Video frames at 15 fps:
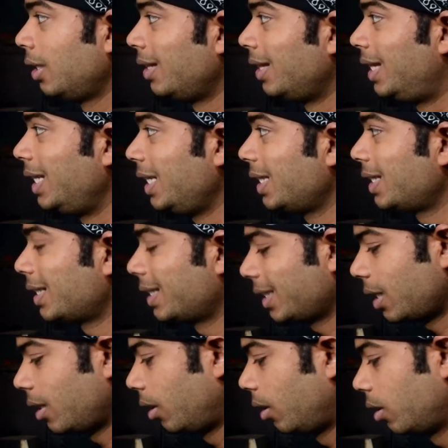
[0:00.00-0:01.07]
these
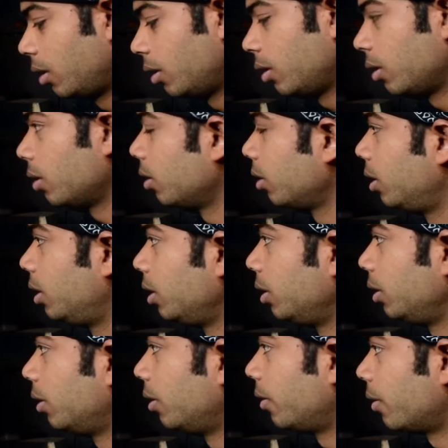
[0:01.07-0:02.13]
are
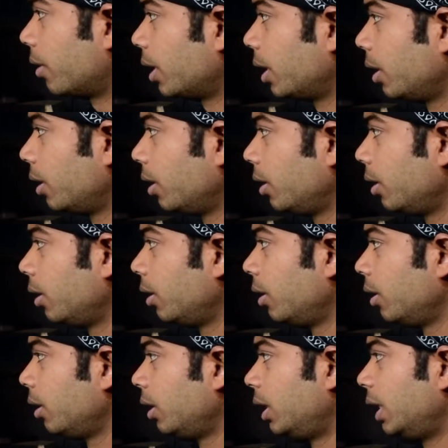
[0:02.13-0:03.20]
the,
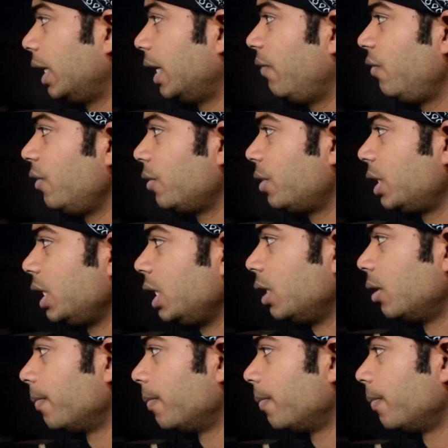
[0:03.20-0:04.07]
if you see,